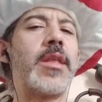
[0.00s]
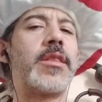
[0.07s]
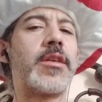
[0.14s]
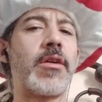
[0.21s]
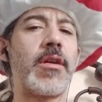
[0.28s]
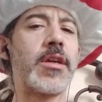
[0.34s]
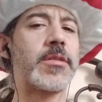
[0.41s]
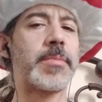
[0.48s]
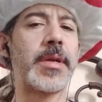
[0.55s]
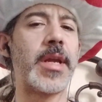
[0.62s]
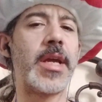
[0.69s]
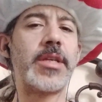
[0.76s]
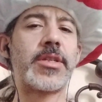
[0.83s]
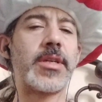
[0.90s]
Their
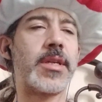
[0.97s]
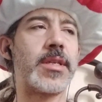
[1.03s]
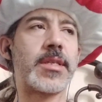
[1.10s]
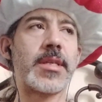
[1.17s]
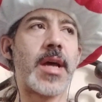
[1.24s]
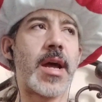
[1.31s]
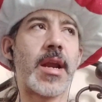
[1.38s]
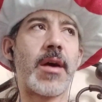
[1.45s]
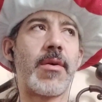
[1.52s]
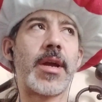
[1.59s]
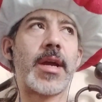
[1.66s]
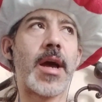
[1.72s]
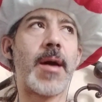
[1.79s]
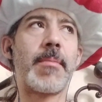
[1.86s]
explanation is not how
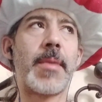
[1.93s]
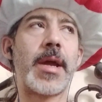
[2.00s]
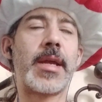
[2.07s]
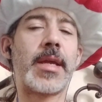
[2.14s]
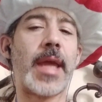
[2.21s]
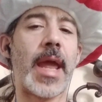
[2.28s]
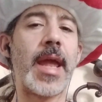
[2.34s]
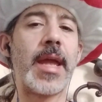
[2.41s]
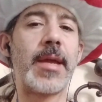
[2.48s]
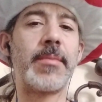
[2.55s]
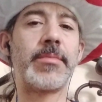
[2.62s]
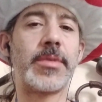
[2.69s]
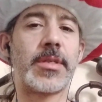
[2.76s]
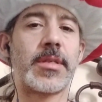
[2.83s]
I got my
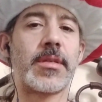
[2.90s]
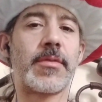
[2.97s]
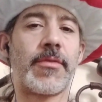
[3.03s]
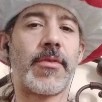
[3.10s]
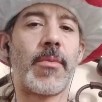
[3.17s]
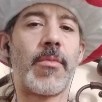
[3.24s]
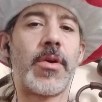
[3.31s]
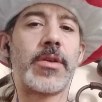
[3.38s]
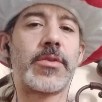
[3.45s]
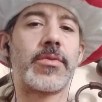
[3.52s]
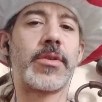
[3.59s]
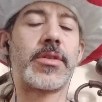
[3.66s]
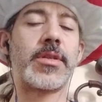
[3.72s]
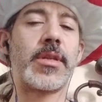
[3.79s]
games from one
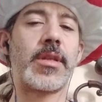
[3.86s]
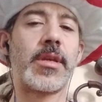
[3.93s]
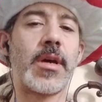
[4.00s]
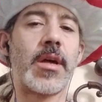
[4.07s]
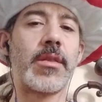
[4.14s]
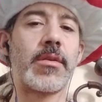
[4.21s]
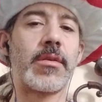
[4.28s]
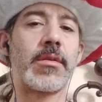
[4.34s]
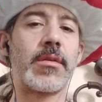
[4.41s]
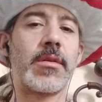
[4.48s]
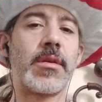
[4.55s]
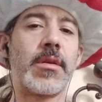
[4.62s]
Switch to the other.